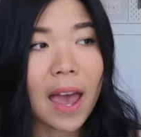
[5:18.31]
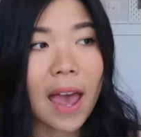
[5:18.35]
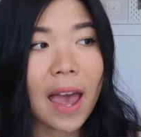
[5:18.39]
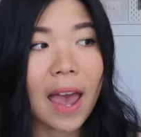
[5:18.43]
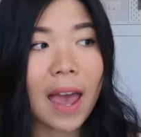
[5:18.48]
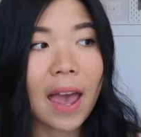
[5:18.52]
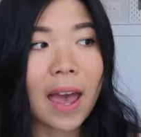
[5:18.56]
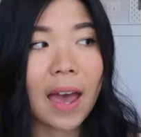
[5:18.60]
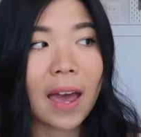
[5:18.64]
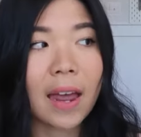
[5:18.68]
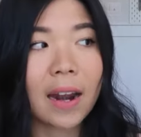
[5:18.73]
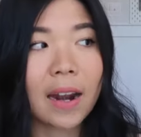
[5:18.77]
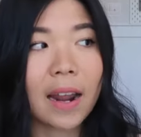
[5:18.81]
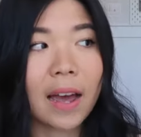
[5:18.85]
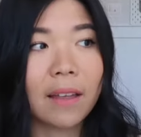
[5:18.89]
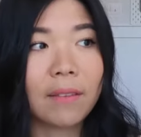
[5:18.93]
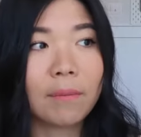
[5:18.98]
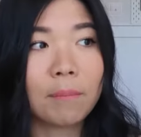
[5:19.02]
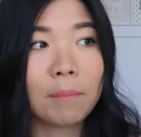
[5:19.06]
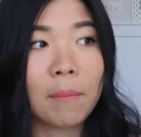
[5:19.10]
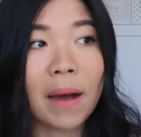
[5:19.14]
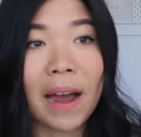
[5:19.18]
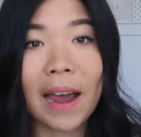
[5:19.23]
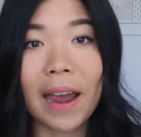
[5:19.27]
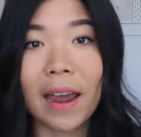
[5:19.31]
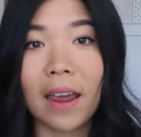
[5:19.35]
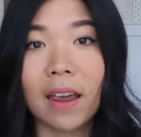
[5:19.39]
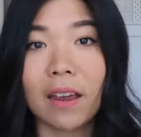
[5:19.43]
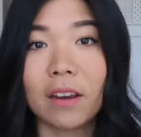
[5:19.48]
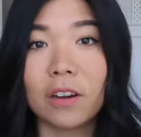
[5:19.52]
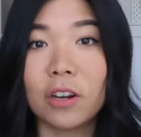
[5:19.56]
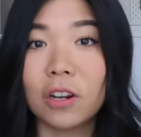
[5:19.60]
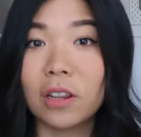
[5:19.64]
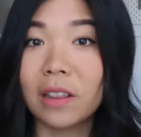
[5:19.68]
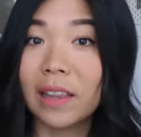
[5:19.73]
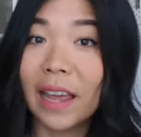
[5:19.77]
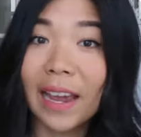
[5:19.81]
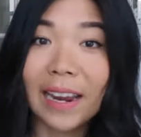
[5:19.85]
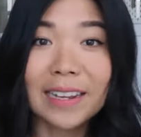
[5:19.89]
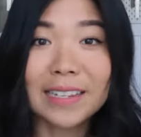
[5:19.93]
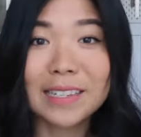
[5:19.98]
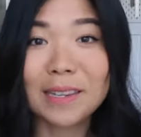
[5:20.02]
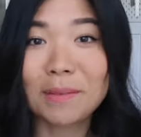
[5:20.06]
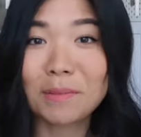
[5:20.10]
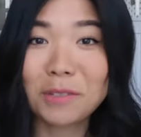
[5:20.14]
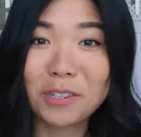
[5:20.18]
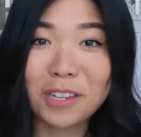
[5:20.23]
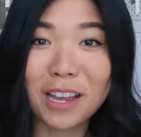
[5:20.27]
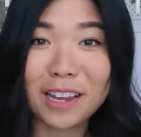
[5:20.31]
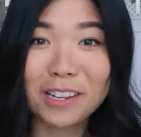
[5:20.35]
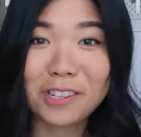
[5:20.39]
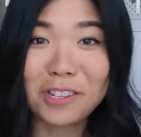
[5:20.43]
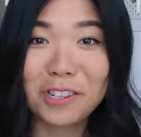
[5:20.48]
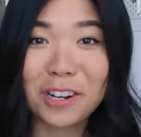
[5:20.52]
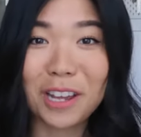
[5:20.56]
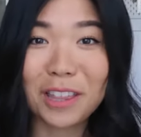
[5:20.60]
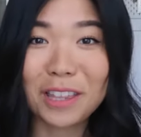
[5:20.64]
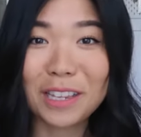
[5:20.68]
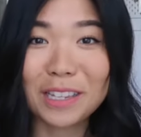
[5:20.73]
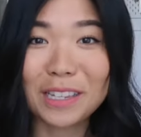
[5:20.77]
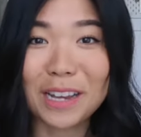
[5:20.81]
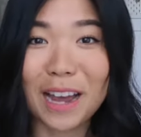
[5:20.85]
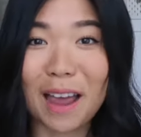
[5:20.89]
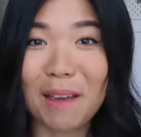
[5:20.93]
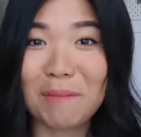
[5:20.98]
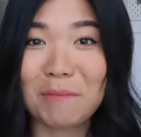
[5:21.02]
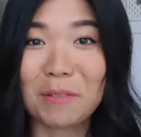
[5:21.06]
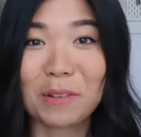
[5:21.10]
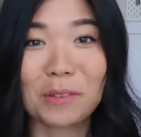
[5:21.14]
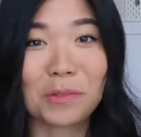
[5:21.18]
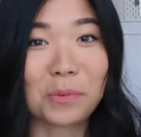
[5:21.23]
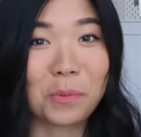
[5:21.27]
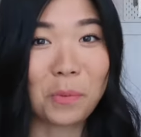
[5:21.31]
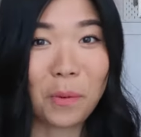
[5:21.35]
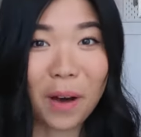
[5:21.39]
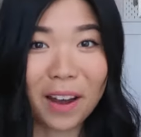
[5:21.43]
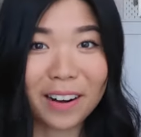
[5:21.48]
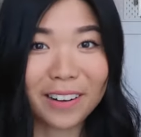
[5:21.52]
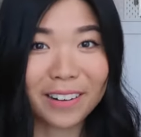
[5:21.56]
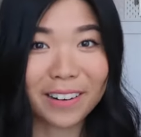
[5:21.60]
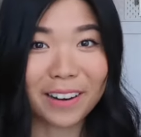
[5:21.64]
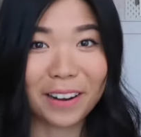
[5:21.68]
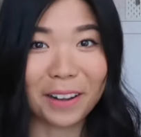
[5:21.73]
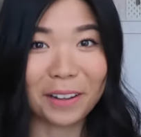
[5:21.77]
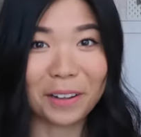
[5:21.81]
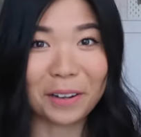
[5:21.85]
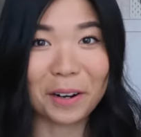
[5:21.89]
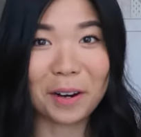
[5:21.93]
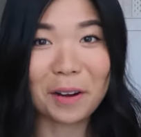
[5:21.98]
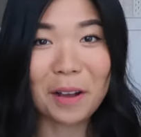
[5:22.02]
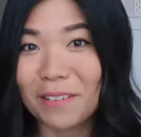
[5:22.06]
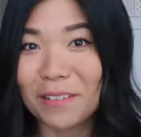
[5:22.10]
And my latest obsession at the time was watercolor.